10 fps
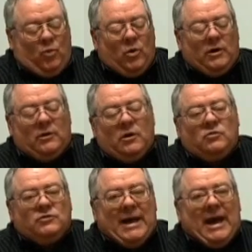what
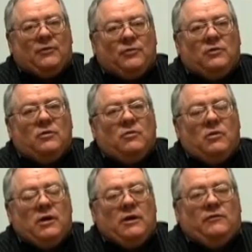goes out the
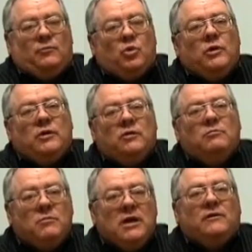door is a pretty
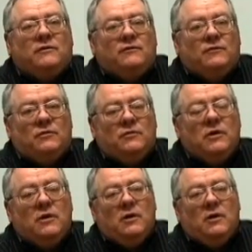good mix of food.